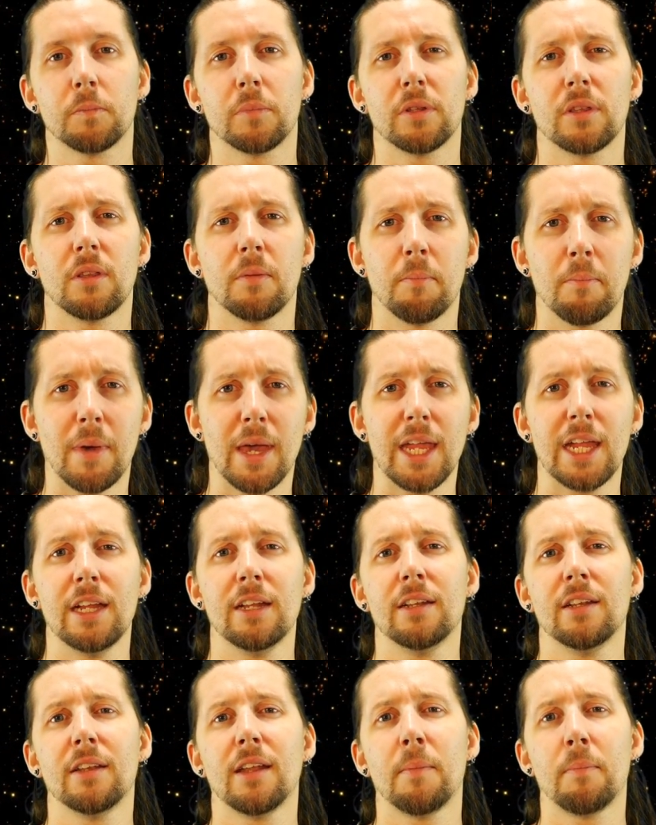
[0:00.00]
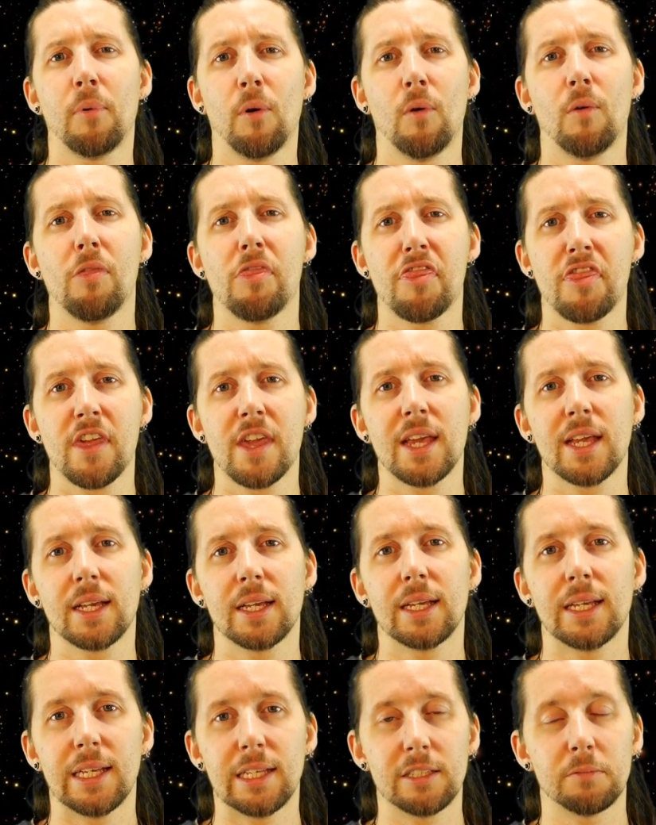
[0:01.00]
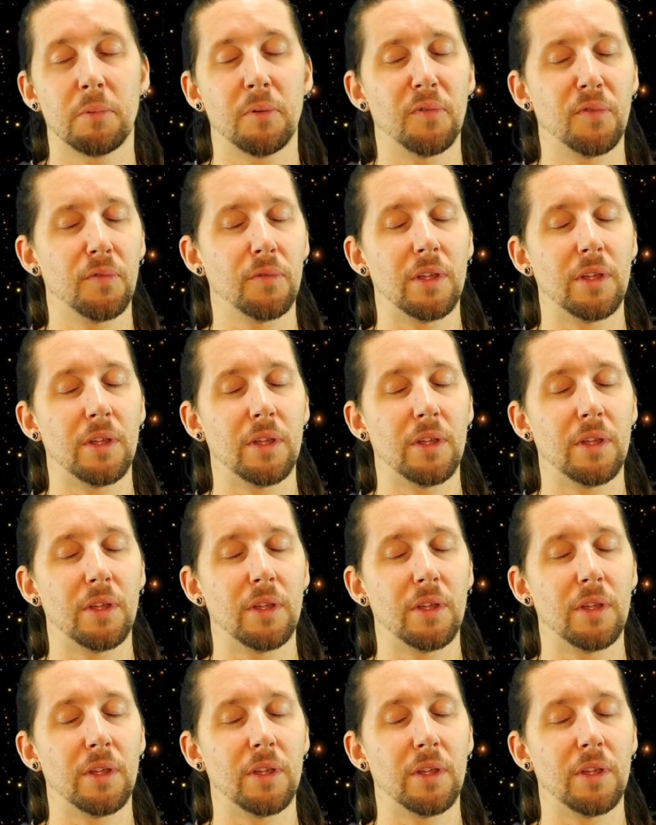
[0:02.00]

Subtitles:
But the main important thing is,